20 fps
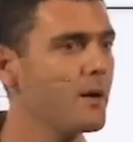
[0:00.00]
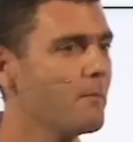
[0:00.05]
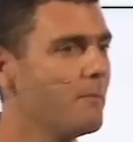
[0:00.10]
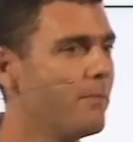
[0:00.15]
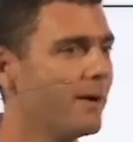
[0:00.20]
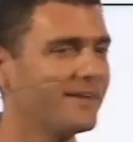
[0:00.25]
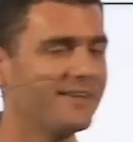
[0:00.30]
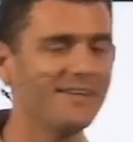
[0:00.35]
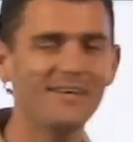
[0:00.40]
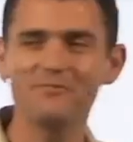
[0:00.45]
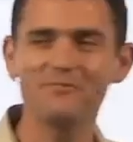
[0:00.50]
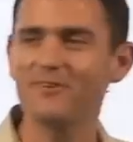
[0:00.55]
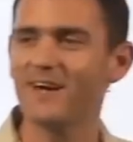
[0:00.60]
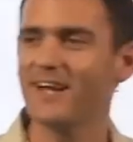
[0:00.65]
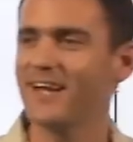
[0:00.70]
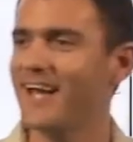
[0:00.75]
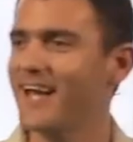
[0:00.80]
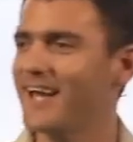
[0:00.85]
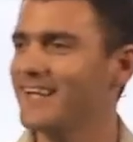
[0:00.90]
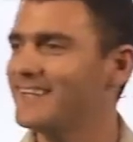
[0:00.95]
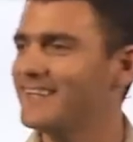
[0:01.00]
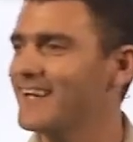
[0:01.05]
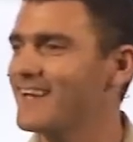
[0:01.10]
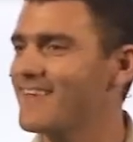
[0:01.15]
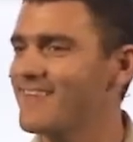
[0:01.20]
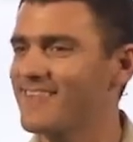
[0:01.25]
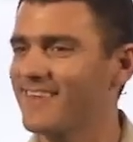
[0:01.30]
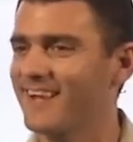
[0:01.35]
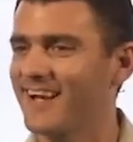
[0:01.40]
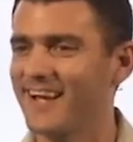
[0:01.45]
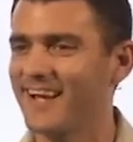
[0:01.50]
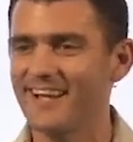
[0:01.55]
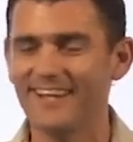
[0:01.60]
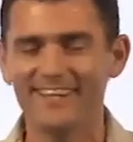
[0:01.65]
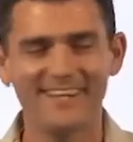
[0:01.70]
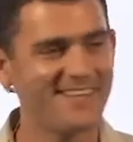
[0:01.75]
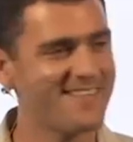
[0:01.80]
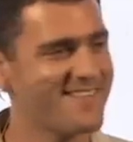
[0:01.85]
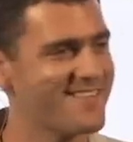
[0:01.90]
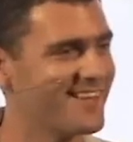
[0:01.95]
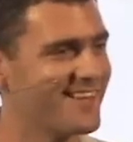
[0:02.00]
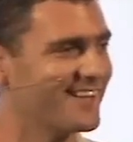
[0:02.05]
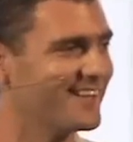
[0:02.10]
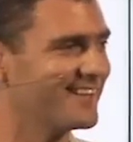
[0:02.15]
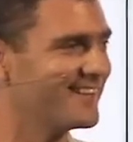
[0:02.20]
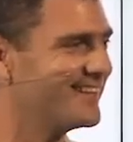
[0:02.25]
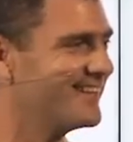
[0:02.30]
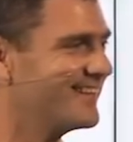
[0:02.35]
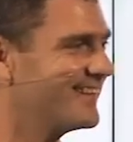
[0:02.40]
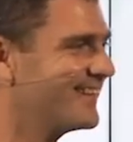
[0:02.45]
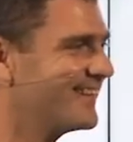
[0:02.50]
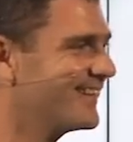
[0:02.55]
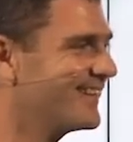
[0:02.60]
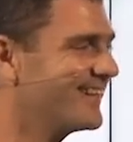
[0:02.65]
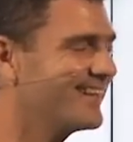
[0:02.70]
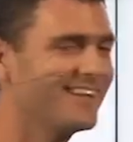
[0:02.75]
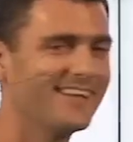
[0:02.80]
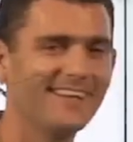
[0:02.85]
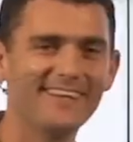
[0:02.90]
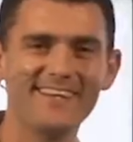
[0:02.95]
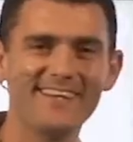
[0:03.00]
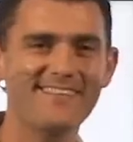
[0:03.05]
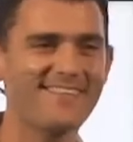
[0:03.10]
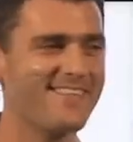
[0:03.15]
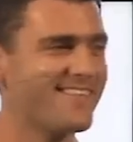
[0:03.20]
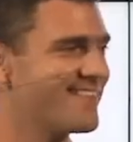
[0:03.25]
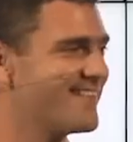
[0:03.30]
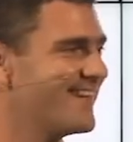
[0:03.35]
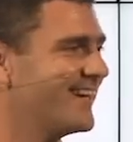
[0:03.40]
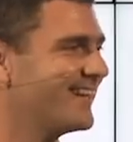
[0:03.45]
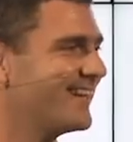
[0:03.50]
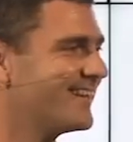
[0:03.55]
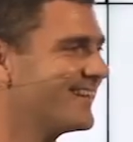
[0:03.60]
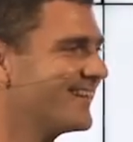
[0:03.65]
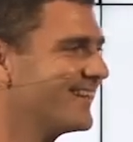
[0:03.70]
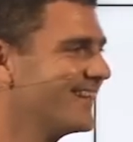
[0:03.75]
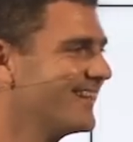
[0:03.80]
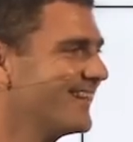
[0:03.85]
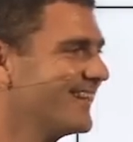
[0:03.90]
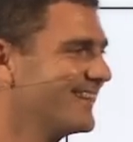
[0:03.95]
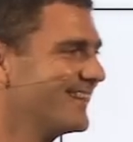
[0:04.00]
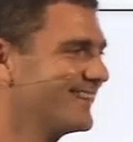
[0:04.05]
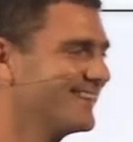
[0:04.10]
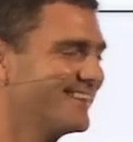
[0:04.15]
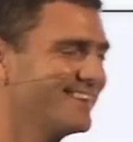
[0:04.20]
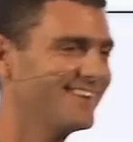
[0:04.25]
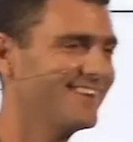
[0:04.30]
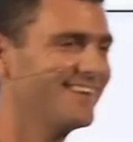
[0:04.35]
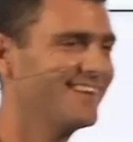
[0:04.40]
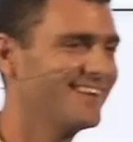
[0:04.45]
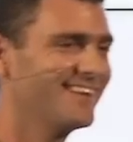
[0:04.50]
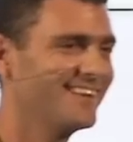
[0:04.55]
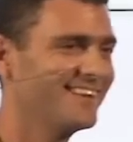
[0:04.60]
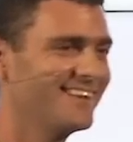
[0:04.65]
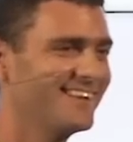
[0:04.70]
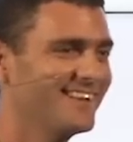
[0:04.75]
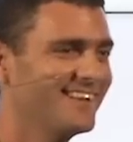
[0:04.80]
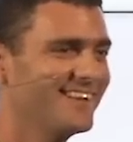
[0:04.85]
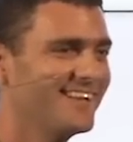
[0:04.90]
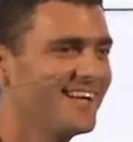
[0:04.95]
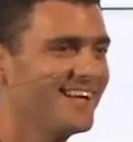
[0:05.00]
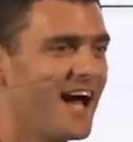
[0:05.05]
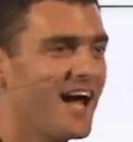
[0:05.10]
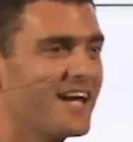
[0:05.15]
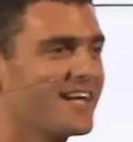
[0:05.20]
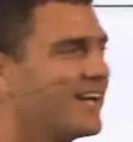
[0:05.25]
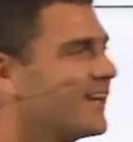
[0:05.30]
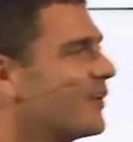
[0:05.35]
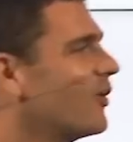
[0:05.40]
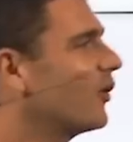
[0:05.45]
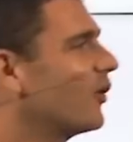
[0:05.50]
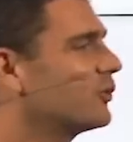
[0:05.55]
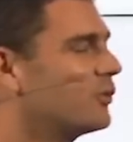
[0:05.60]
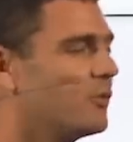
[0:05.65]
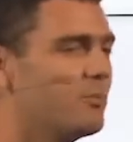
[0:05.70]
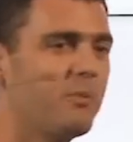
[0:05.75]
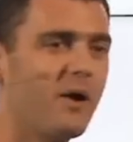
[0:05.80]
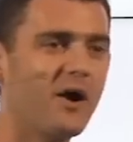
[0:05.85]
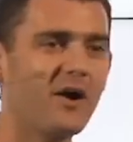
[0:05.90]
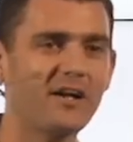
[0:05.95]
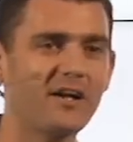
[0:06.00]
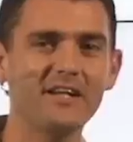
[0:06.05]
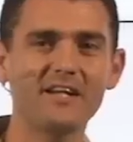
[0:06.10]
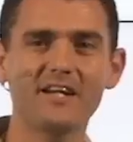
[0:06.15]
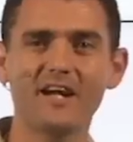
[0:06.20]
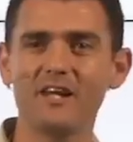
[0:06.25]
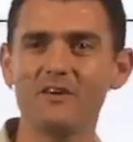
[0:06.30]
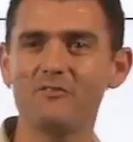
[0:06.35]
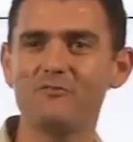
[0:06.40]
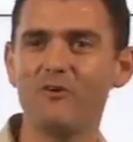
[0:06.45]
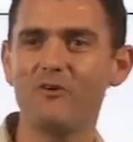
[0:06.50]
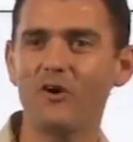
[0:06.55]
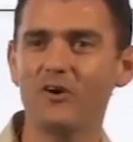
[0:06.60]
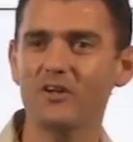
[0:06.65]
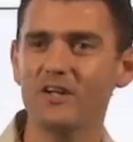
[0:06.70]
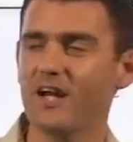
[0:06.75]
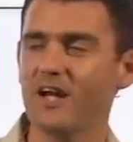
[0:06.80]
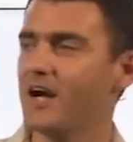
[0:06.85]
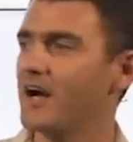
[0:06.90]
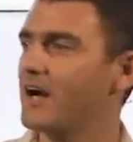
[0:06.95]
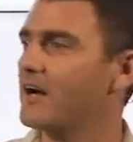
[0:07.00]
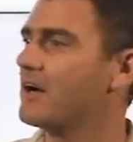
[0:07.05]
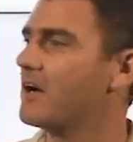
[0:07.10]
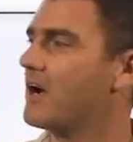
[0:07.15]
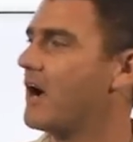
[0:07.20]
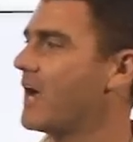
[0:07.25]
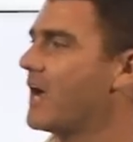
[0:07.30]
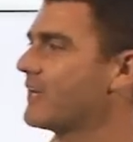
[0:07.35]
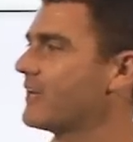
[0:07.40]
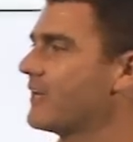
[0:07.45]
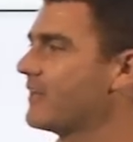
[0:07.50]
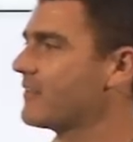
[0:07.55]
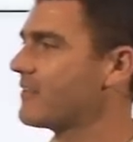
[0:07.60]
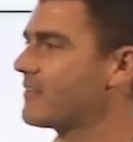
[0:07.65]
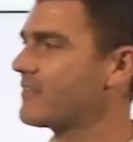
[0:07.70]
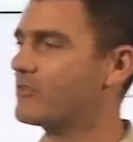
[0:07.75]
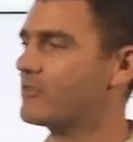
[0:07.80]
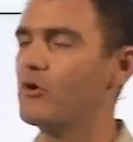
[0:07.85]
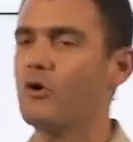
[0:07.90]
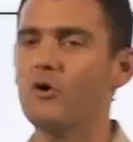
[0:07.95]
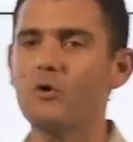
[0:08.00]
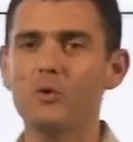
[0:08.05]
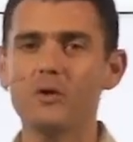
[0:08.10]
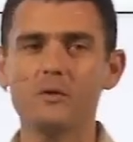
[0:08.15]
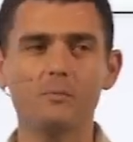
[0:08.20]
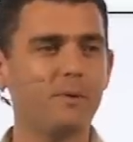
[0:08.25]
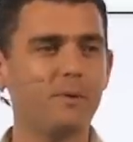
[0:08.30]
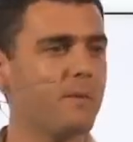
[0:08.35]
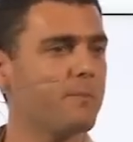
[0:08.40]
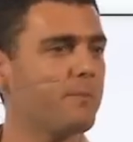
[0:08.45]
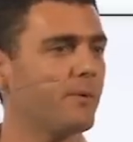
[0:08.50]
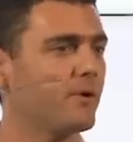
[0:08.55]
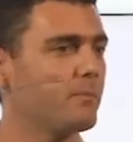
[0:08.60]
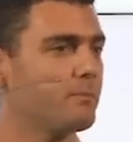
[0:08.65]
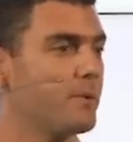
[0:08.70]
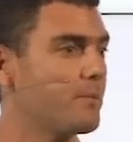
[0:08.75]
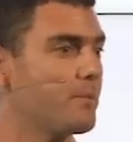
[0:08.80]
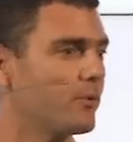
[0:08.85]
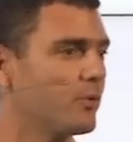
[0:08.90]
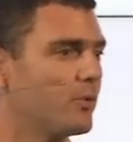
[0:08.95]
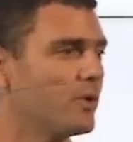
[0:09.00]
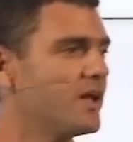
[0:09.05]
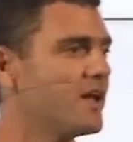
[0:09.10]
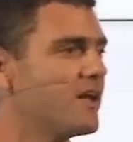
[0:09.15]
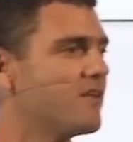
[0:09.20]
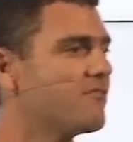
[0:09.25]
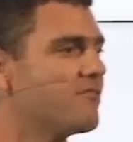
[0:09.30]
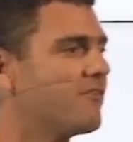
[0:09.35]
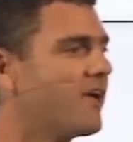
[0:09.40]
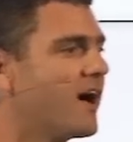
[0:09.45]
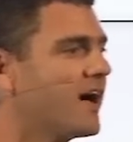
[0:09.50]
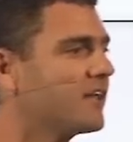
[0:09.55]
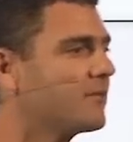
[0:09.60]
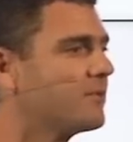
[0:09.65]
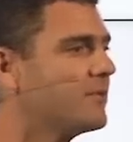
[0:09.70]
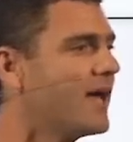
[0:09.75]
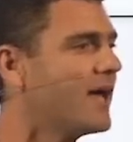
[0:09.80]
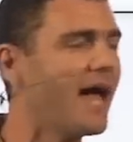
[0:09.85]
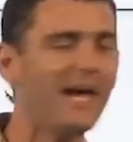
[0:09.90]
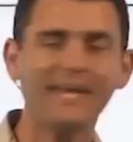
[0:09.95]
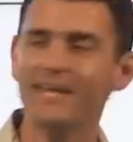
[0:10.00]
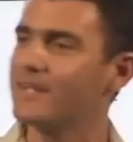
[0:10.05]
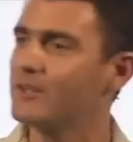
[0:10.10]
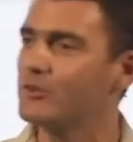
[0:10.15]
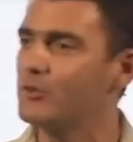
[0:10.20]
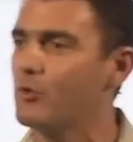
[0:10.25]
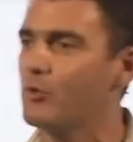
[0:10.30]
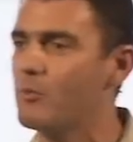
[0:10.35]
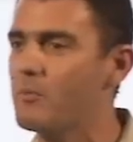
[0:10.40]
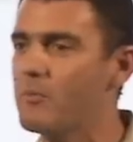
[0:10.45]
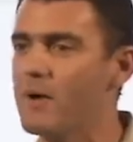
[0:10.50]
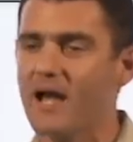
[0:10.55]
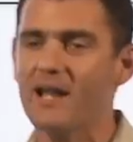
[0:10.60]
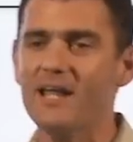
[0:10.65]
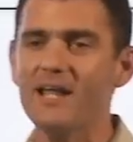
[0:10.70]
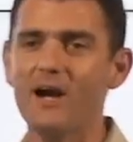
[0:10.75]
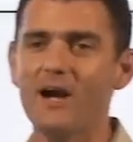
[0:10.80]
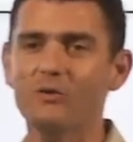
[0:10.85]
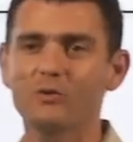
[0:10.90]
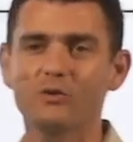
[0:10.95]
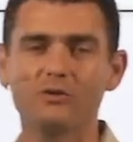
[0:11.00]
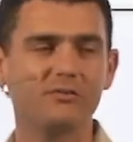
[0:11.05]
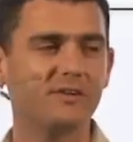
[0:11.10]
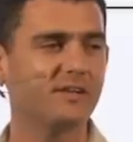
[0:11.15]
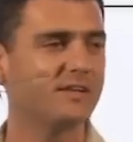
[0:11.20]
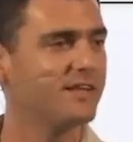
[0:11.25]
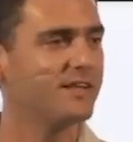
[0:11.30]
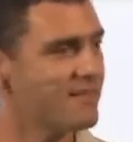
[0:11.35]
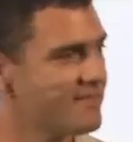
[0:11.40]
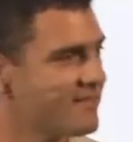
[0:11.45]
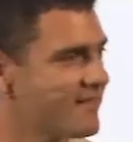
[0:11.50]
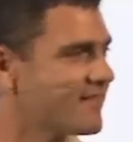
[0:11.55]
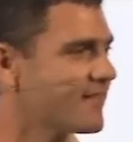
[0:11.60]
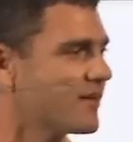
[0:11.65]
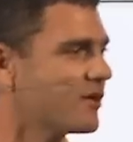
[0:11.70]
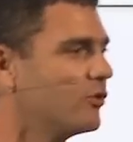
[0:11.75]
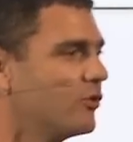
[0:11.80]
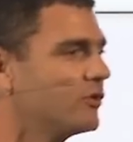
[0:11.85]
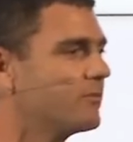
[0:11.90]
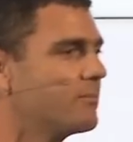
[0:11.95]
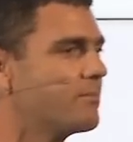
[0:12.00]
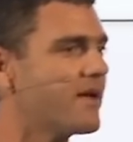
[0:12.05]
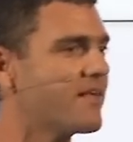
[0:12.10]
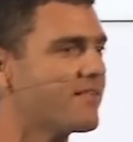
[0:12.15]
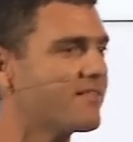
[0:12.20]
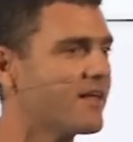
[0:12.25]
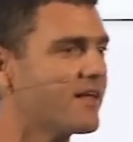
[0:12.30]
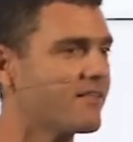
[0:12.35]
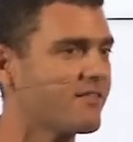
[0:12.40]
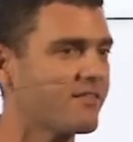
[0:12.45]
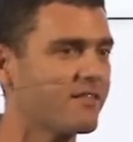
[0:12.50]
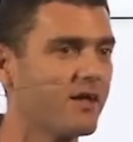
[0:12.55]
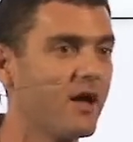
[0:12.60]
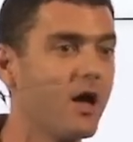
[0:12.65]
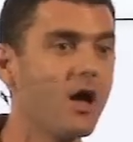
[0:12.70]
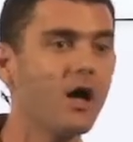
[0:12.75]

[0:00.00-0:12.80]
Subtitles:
But if I hate Israel, listen, this is it. I can go to Berkeley, California, I can talk with people. People will invite me. I can do money out of it. This is a good business.